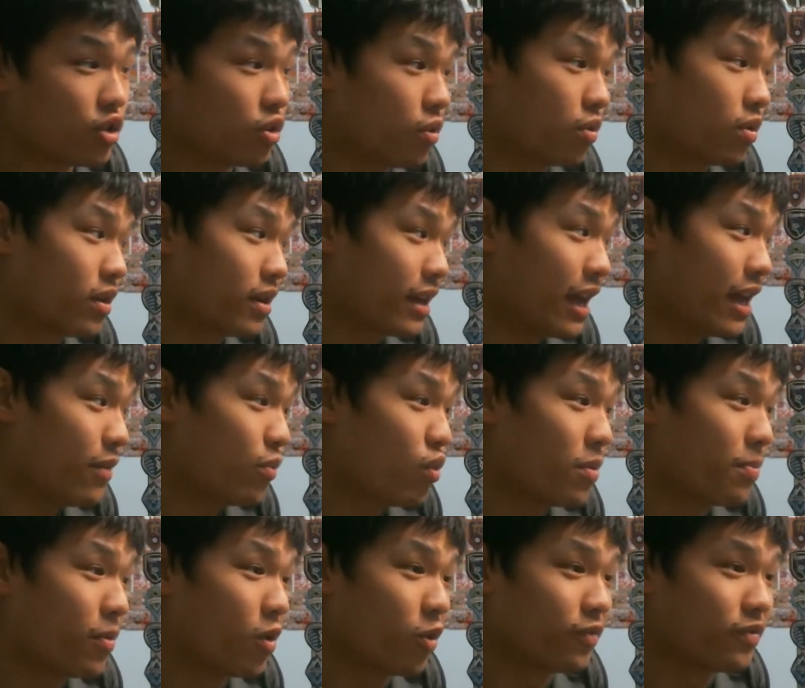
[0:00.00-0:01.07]
or a game where
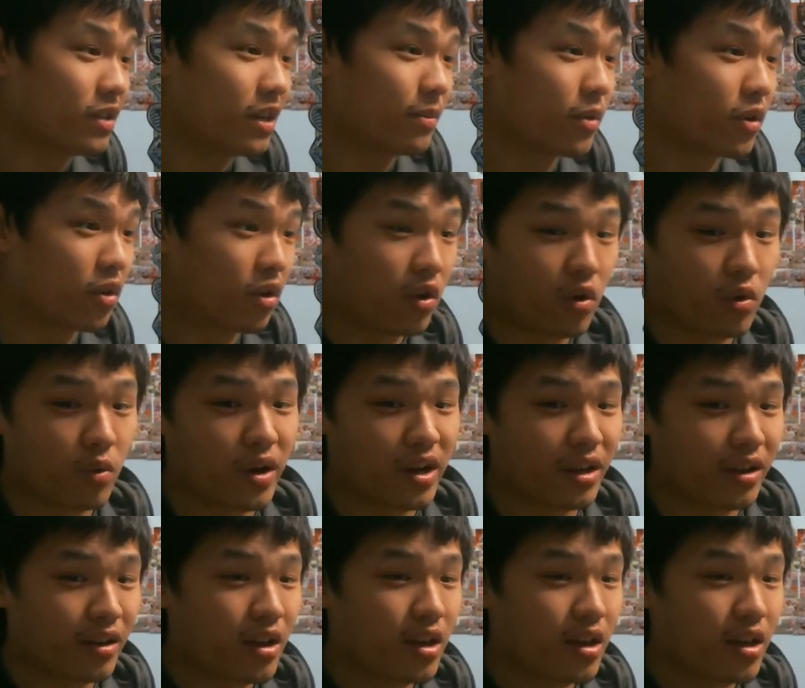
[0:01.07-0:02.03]
both teams are already